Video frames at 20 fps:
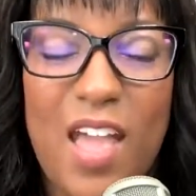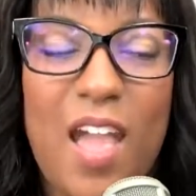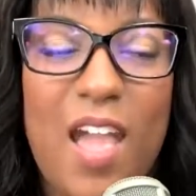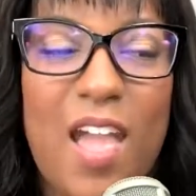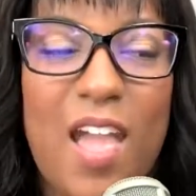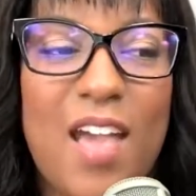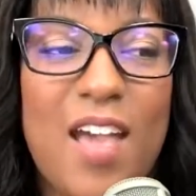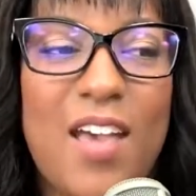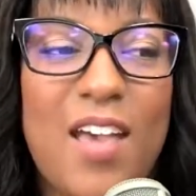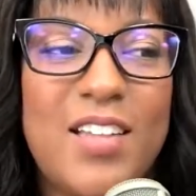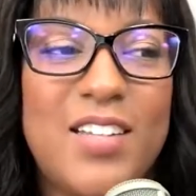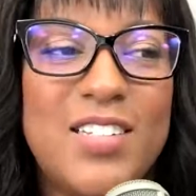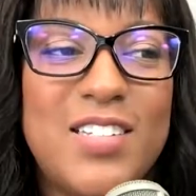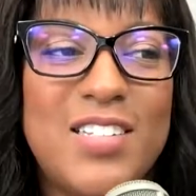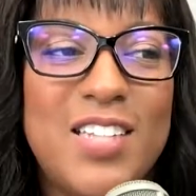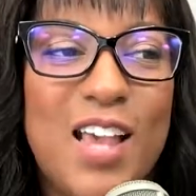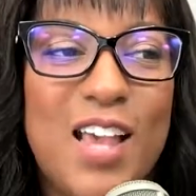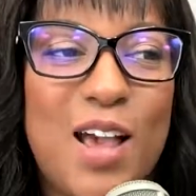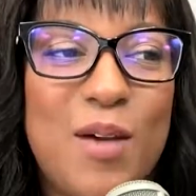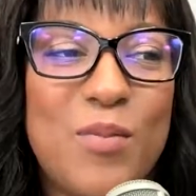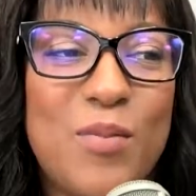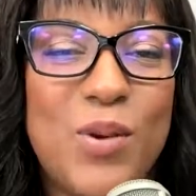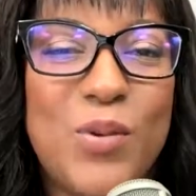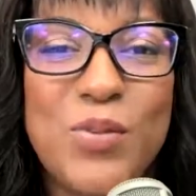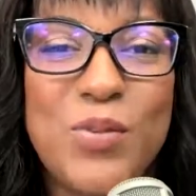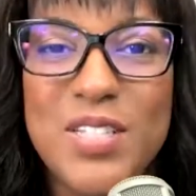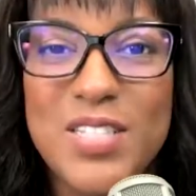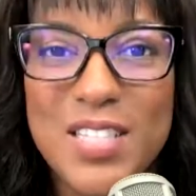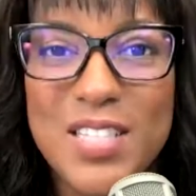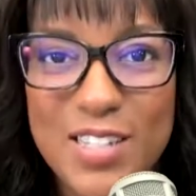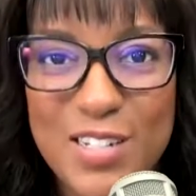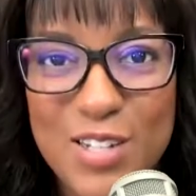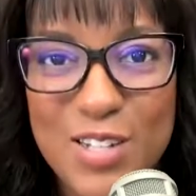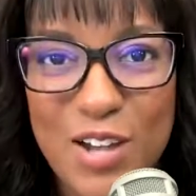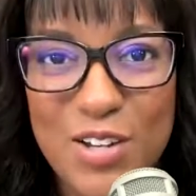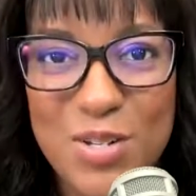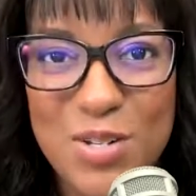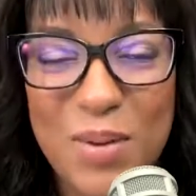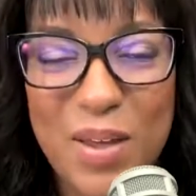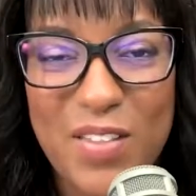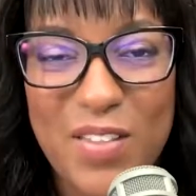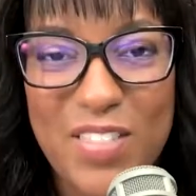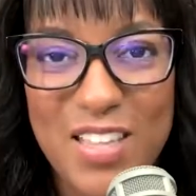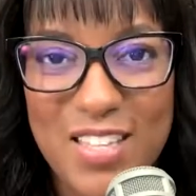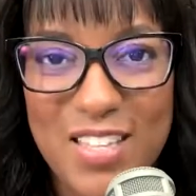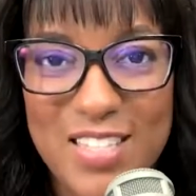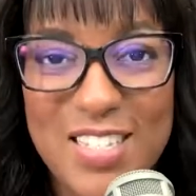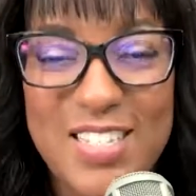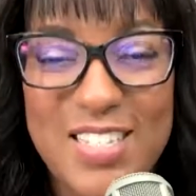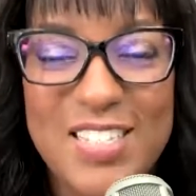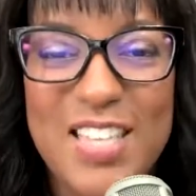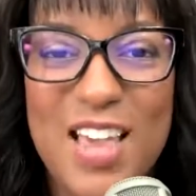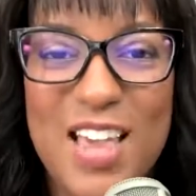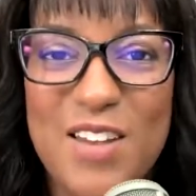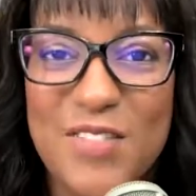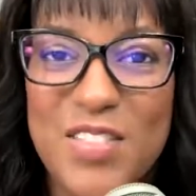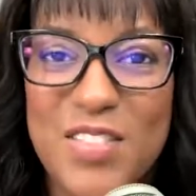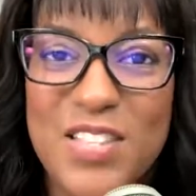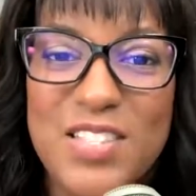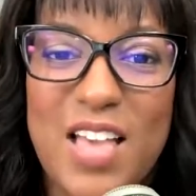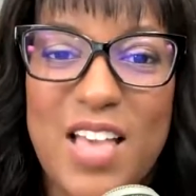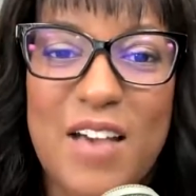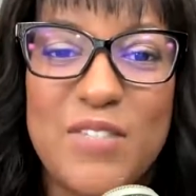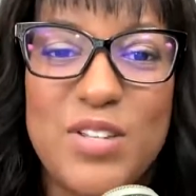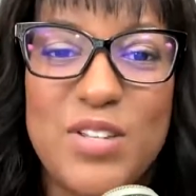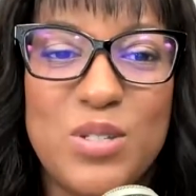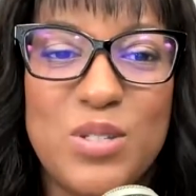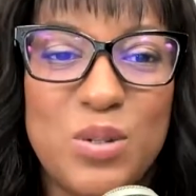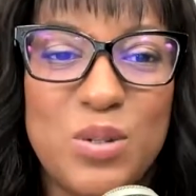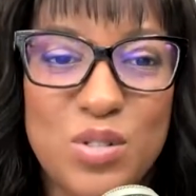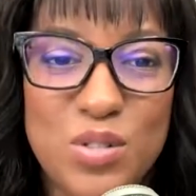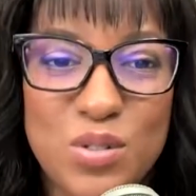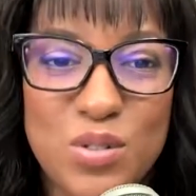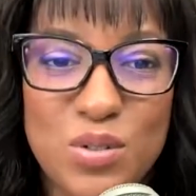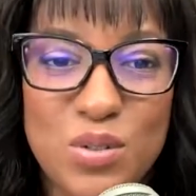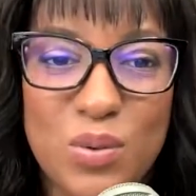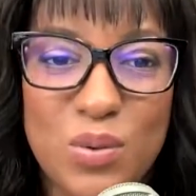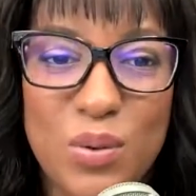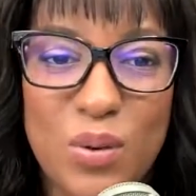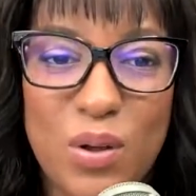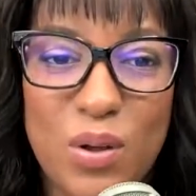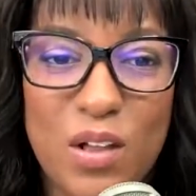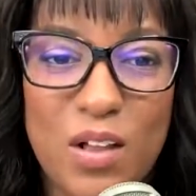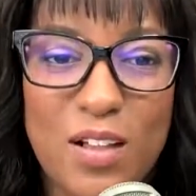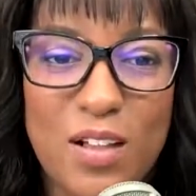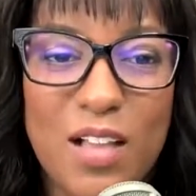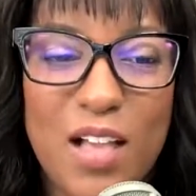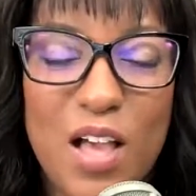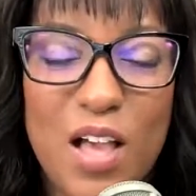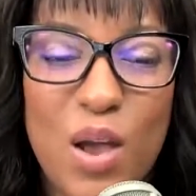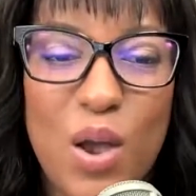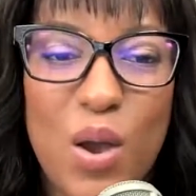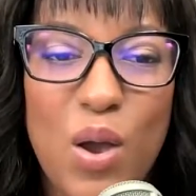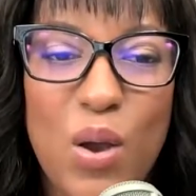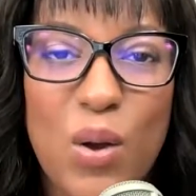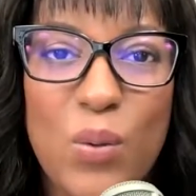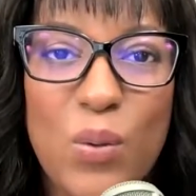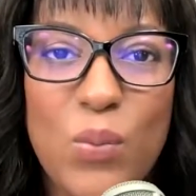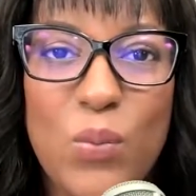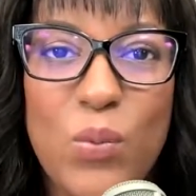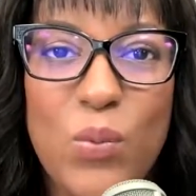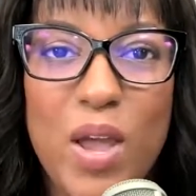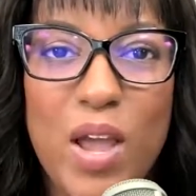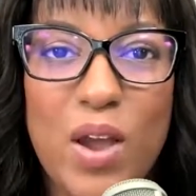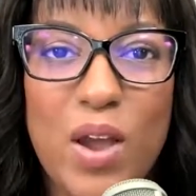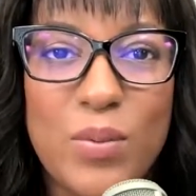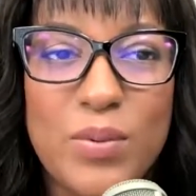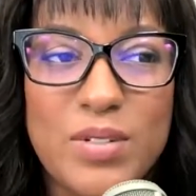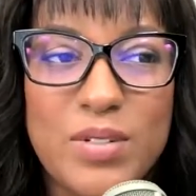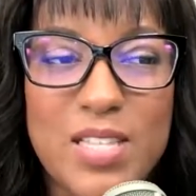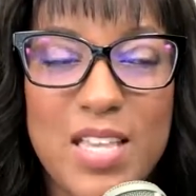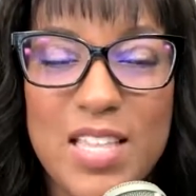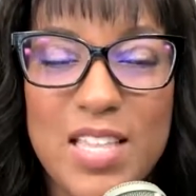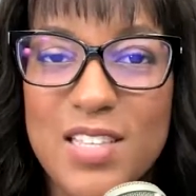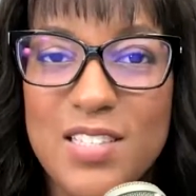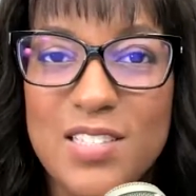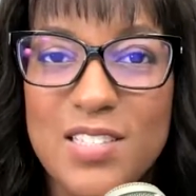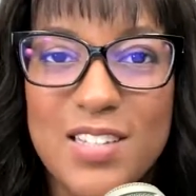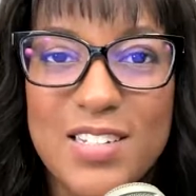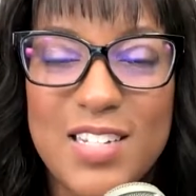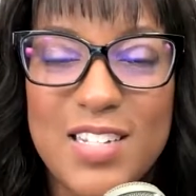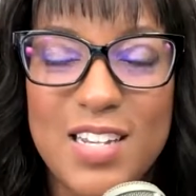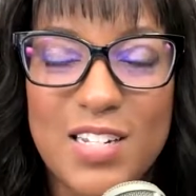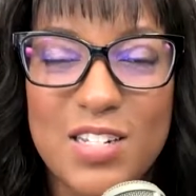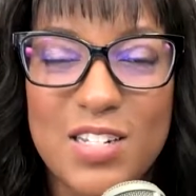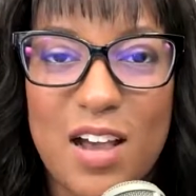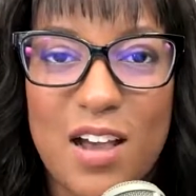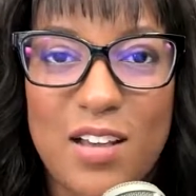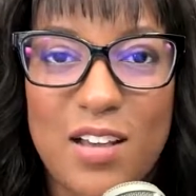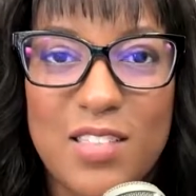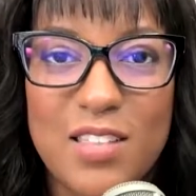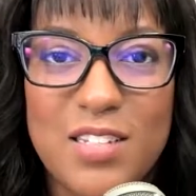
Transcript: And we recently talked about this inside of the Savvy Social School, where we're seeing this on TikTok.